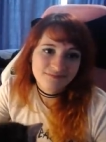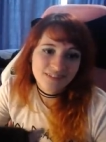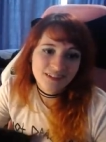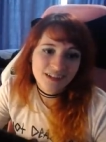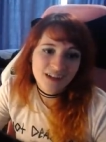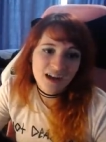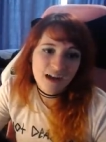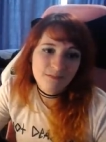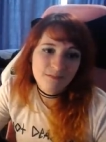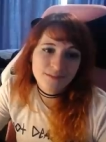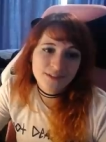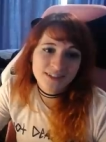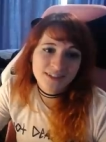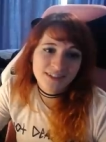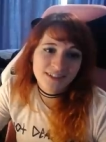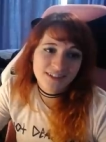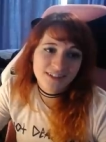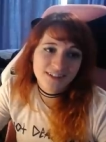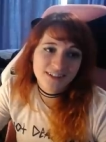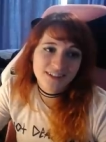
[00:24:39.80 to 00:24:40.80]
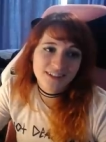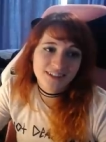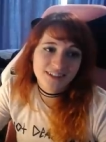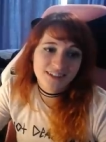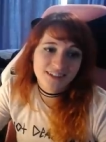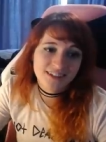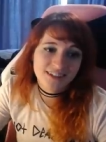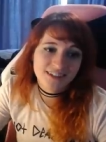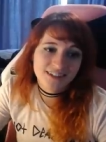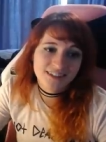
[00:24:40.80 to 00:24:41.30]
I'm just
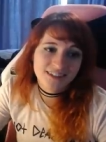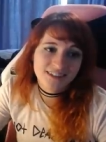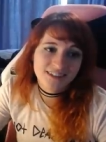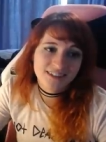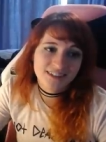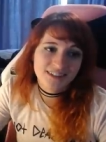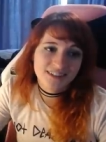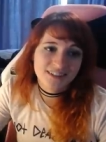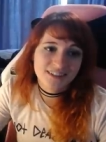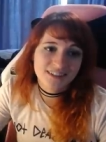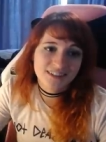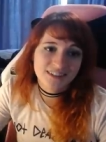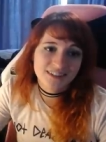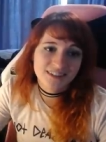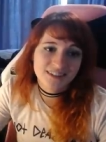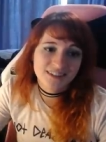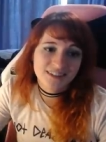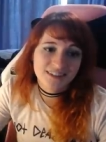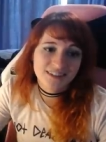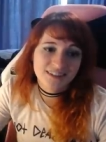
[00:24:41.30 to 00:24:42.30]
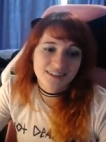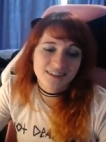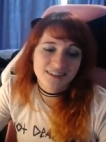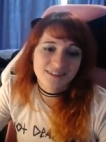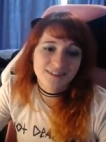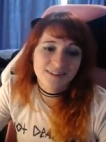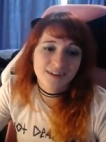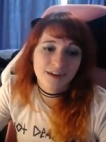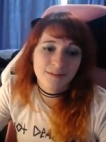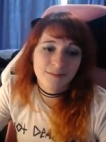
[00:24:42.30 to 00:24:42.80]
gonna...
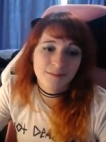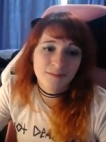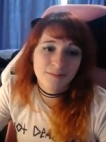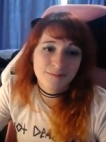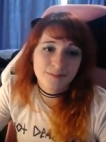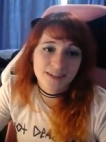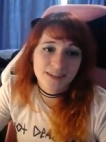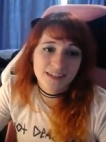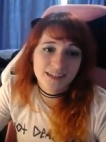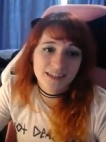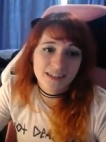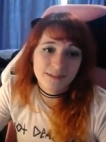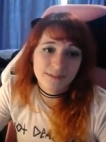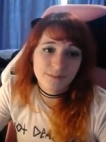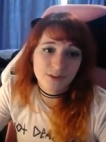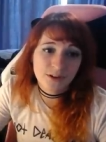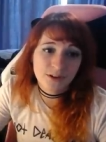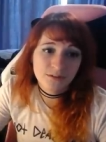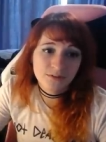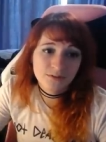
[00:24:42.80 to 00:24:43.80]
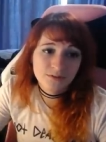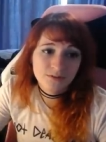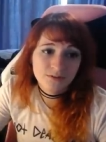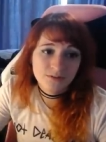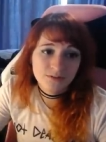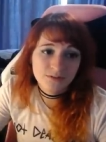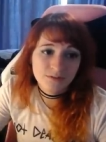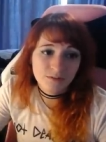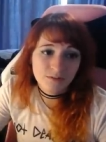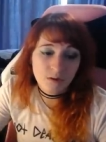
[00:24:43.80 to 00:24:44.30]
I'm gonna be emo.
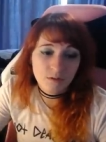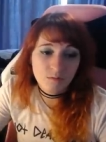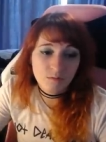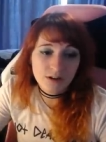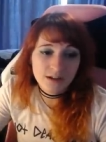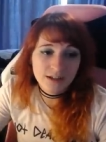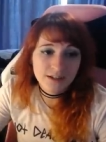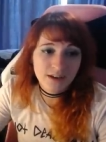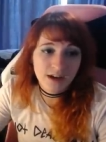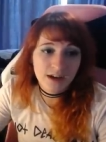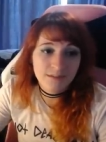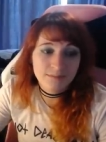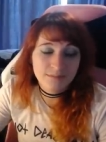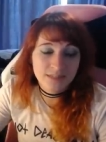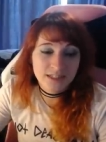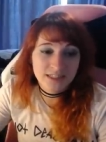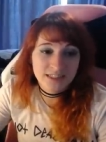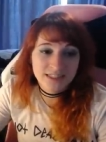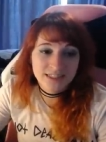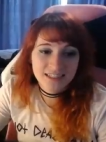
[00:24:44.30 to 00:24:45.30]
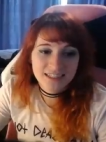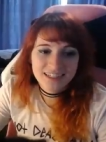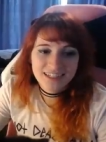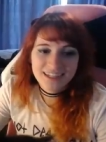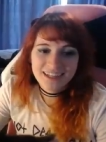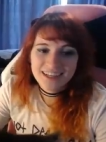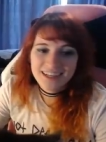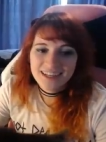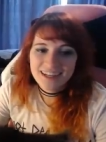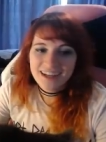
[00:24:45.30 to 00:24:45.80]
Well, one, I'm, it's...
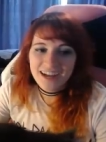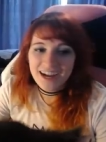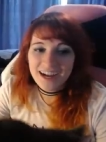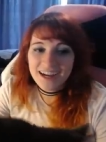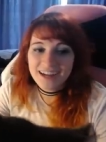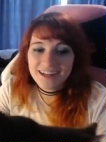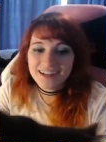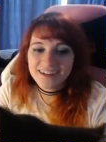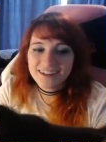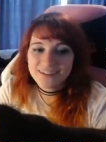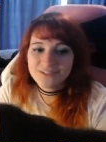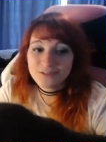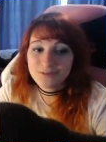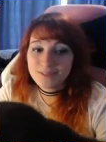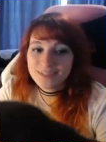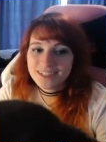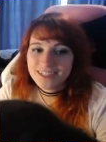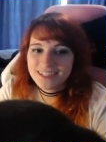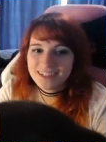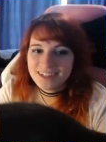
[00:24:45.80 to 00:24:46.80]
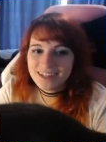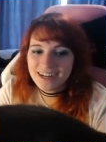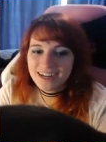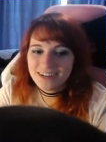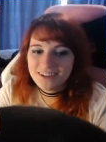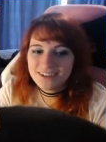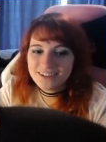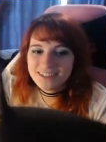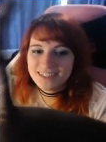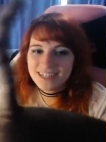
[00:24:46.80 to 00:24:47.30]
From an, I
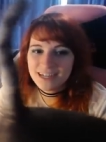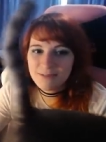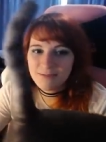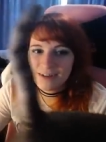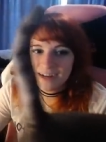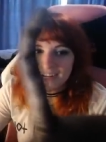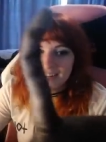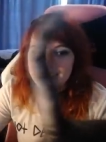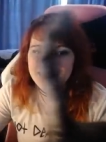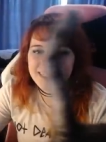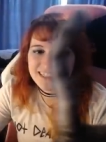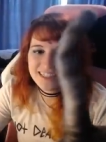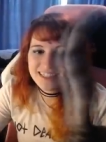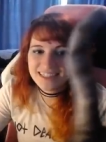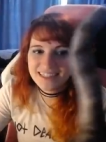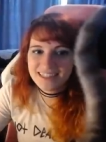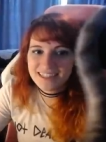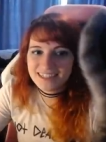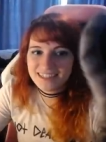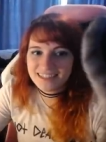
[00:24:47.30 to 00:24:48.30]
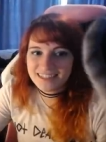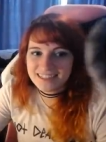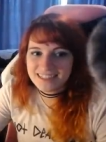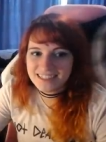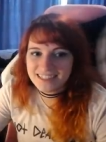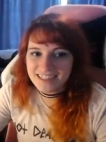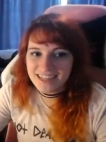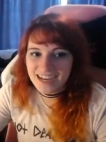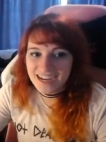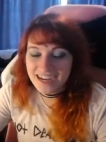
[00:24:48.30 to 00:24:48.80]
understand why they did the did
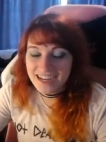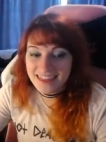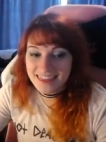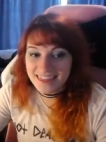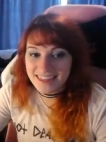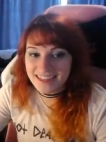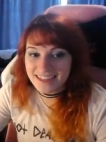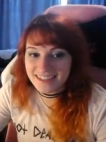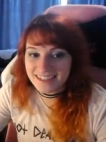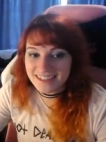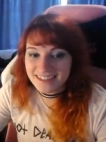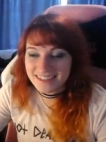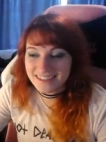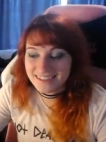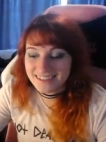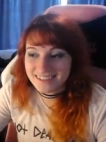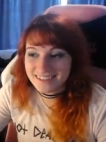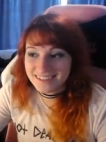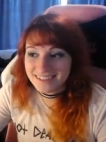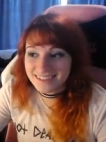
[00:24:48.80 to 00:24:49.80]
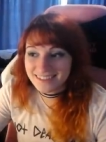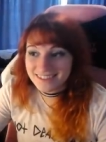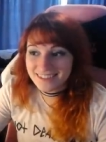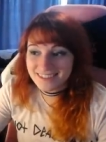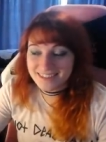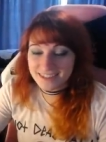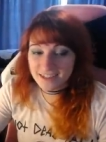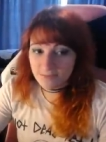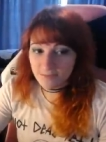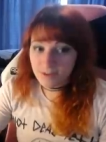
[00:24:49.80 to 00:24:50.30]
the eye thing,
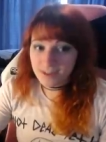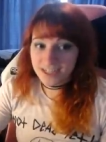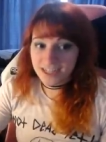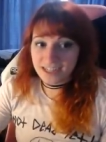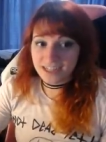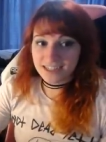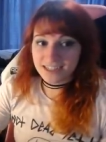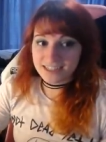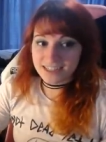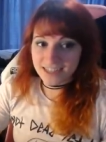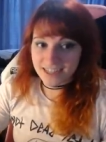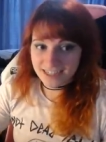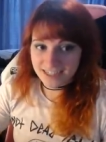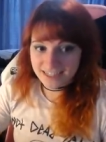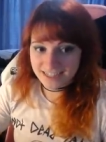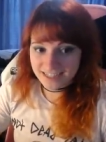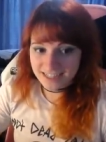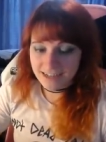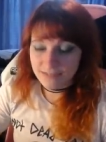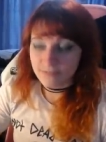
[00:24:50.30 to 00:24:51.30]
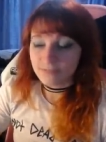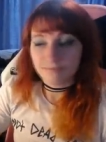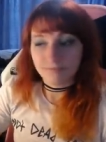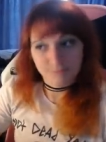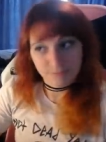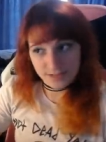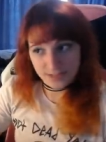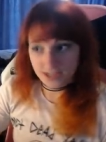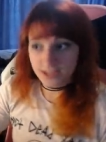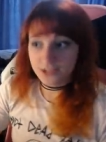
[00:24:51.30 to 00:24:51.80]
because on one hand it's like, see,
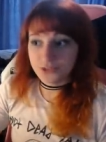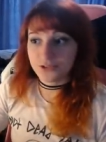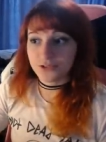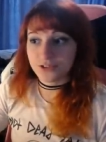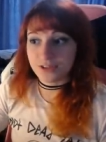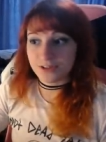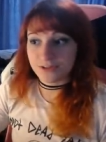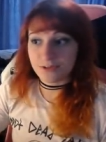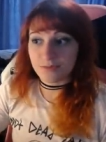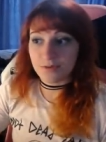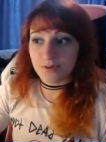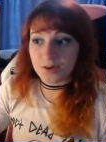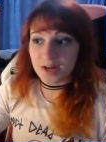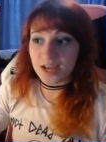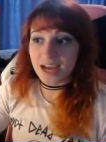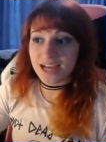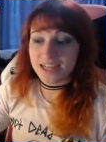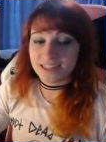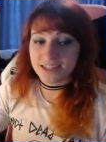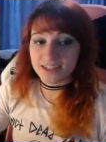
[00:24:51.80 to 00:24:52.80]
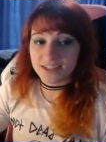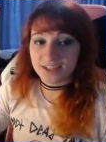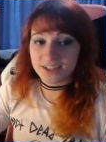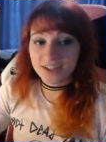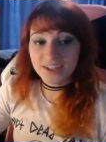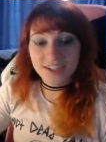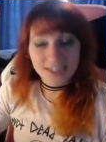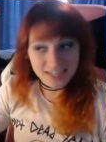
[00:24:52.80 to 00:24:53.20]
Pietro can remote access her.